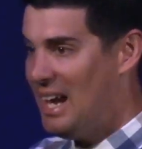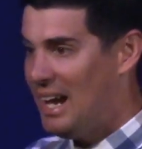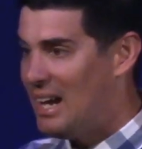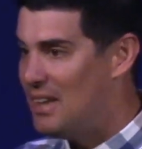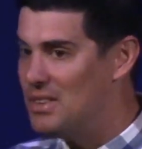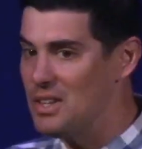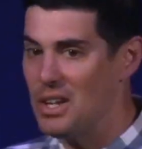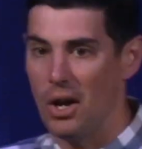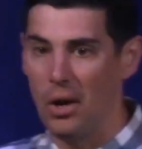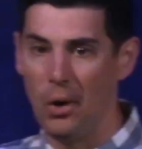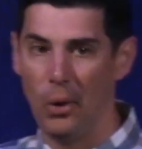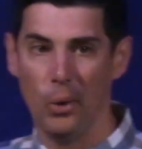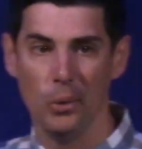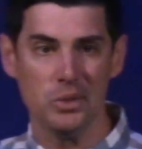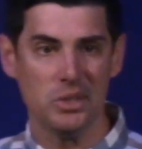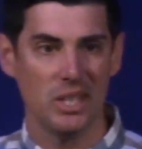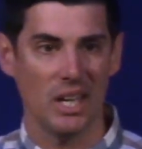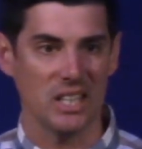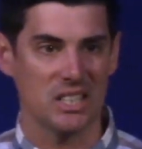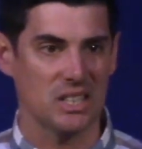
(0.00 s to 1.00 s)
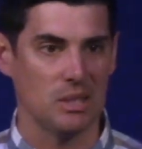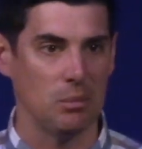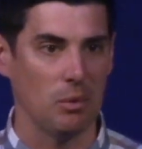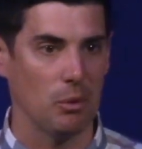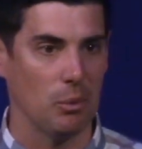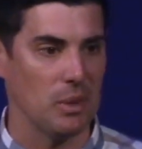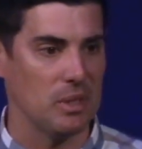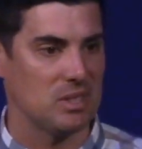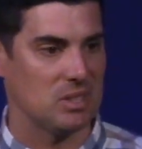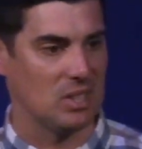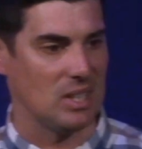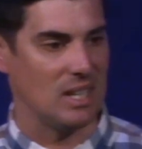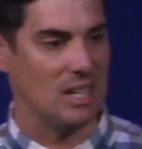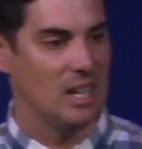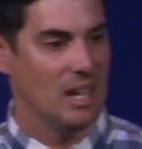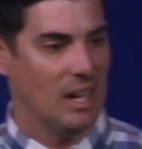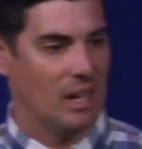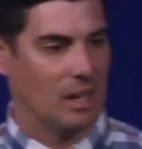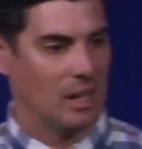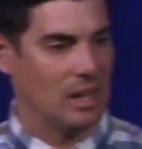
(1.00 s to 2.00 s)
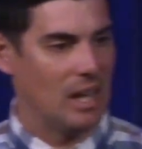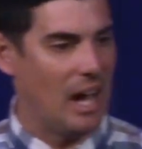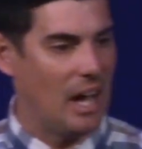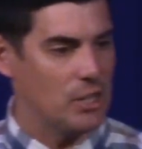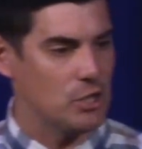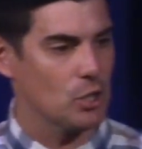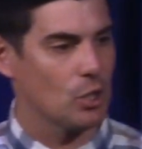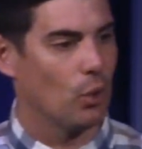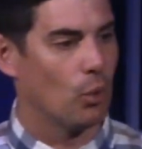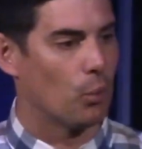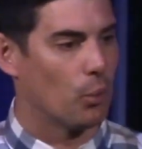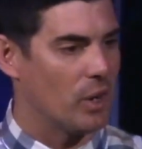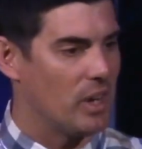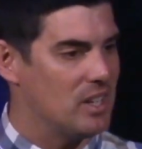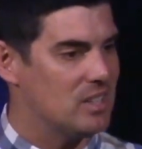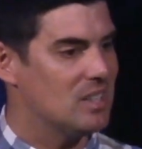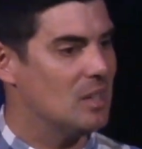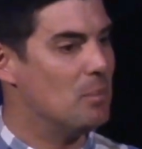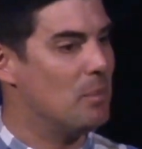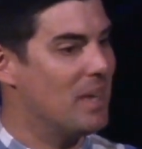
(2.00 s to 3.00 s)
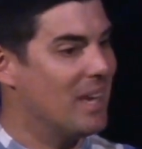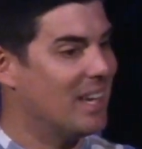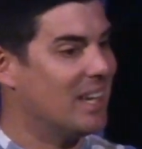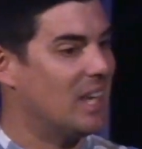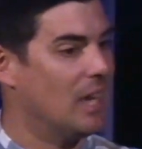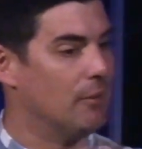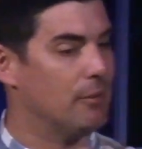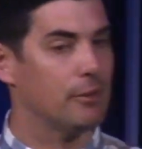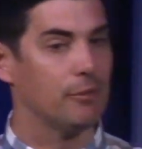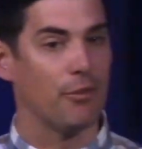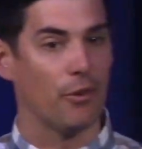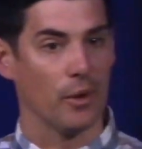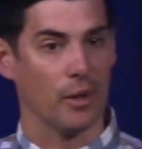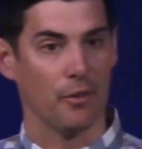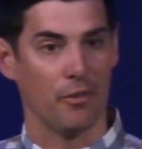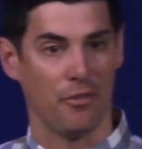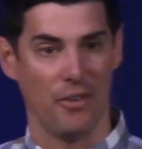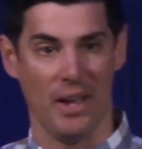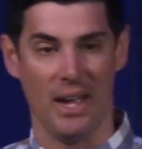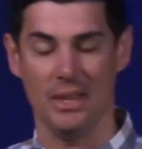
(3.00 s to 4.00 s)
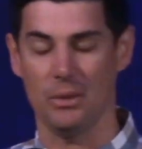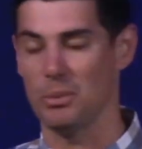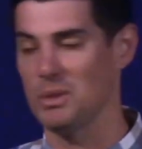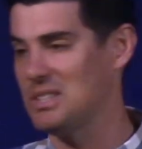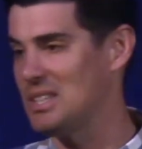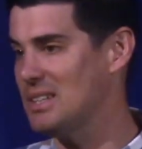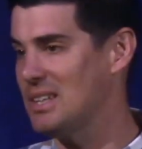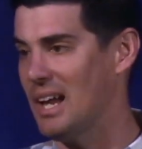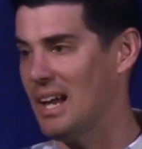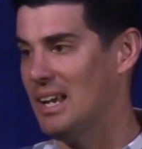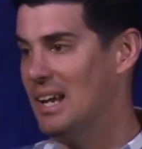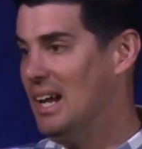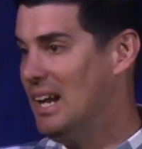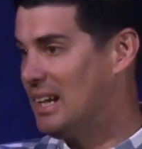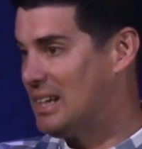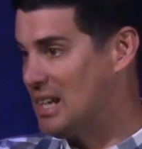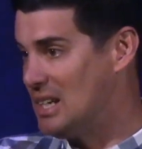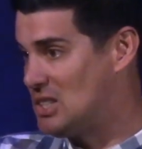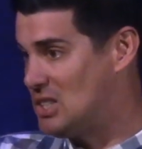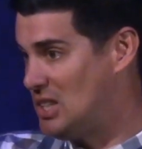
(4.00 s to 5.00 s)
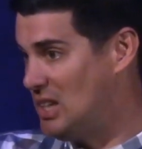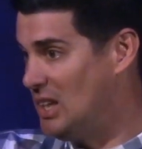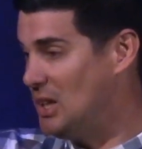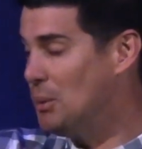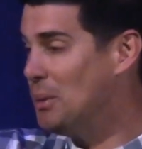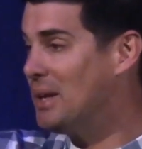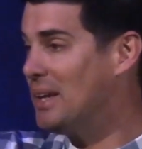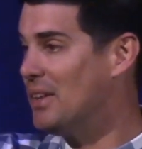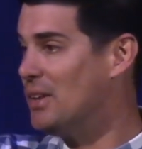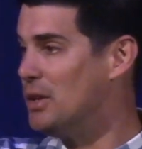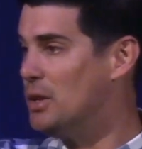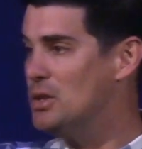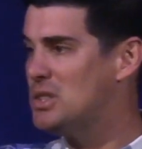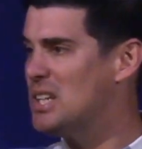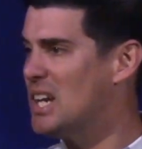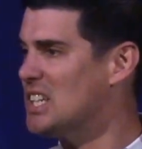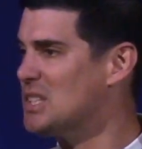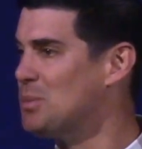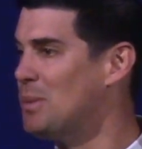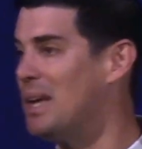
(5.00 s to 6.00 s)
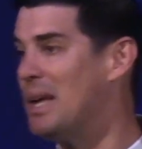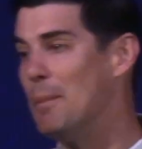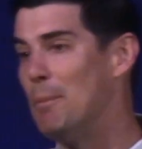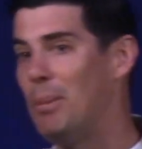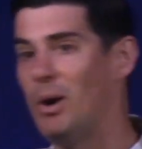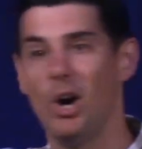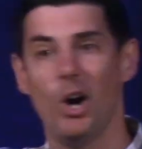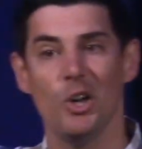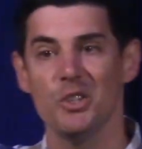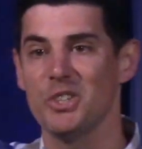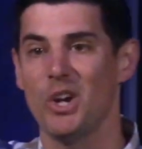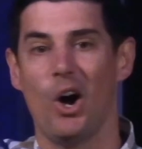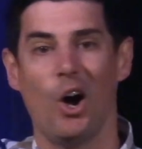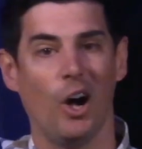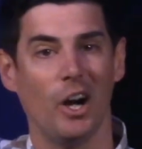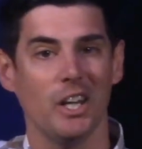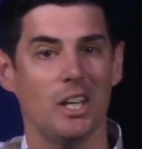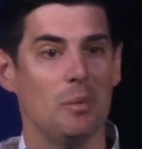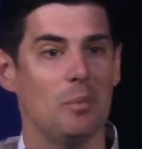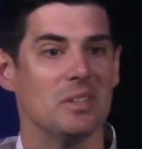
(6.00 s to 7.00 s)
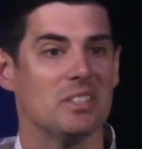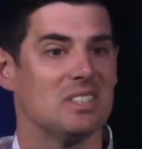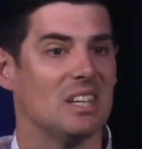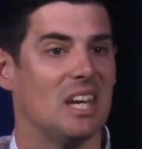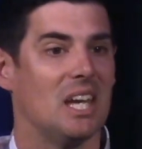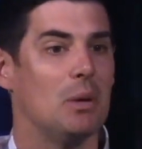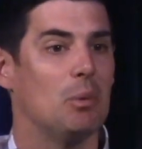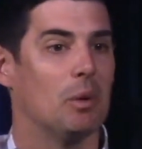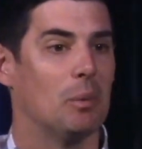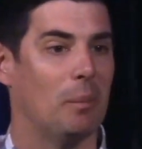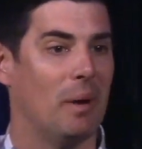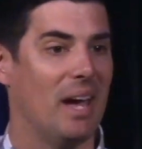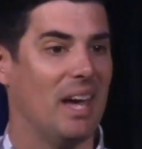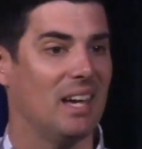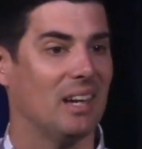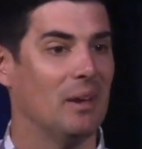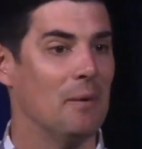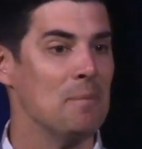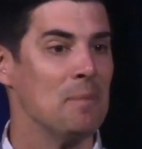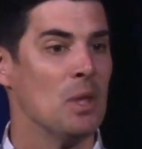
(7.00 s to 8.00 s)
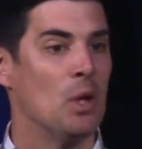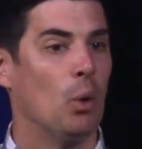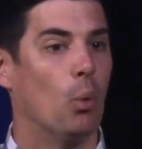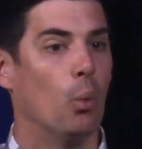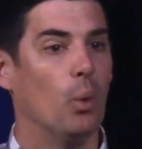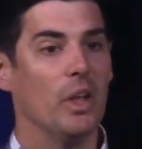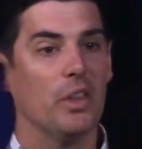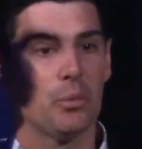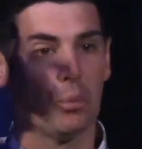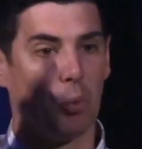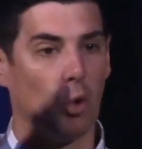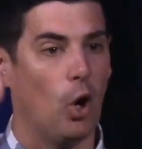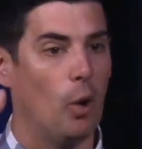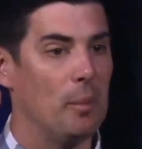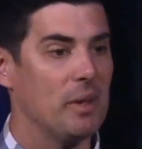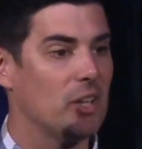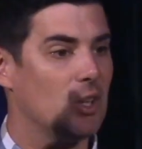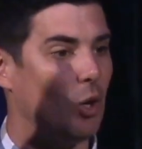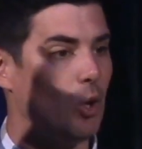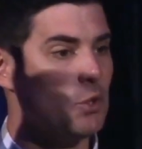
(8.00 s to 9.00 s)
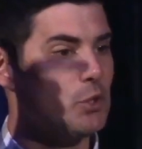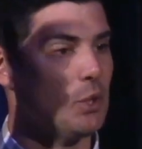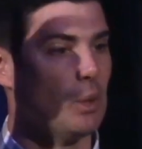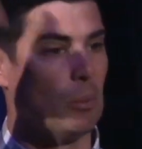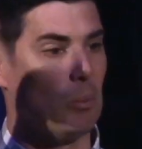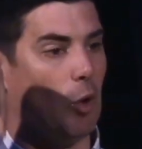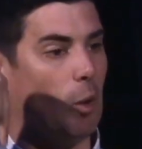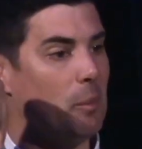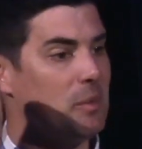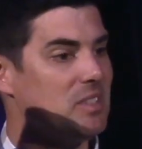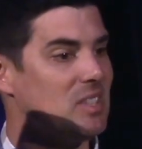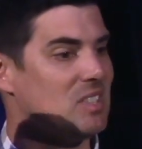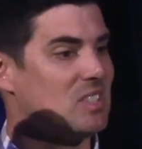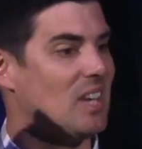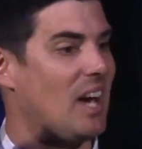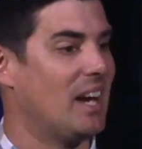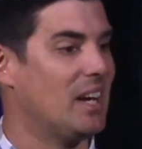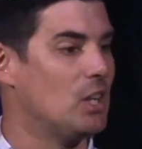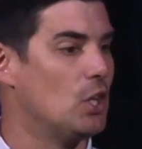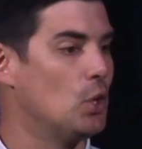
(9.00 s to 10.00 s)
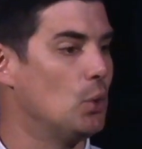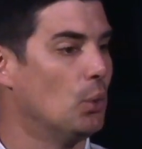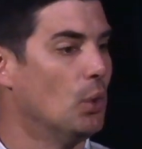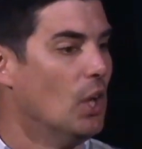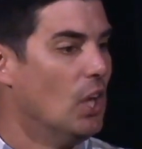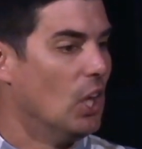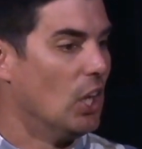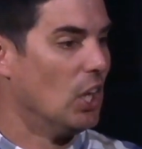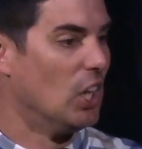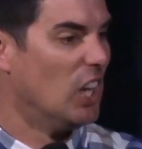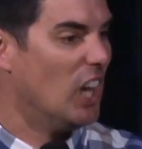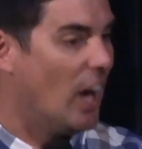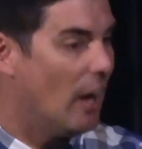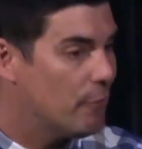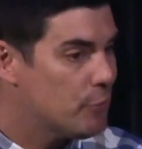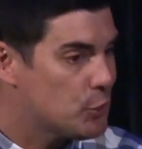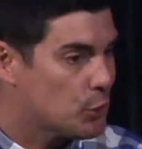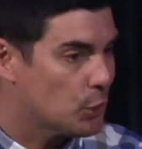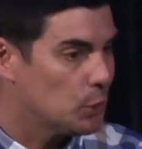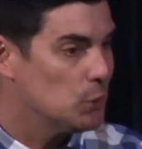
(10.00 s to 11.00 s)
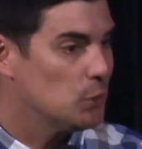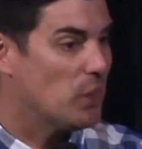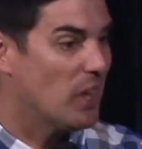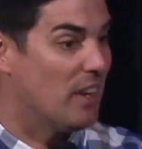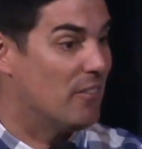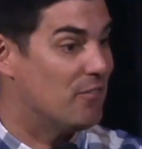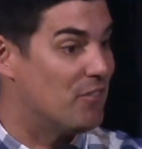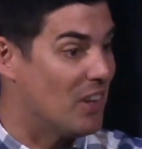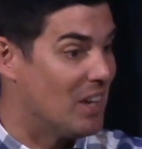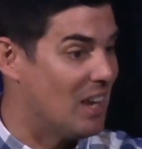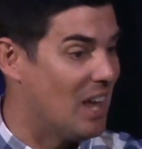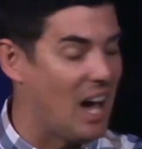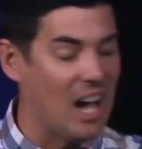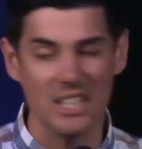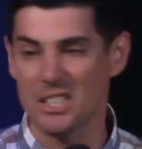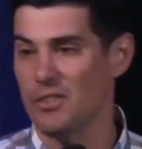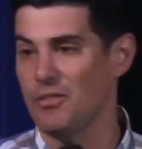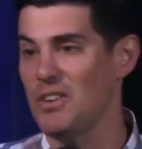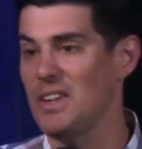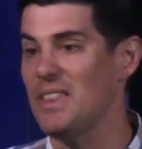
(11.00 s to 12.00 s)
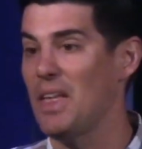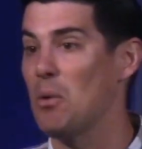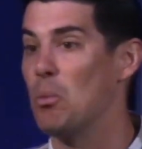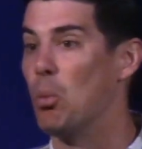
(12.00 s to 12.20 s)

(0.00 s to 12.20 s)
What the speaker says: In the Old Testament, we see logical reason being given for the faith. We see that continuing in the New Testament in Paul's arguments that he would make with Roman culture and Roman society who love truth and philosophy. They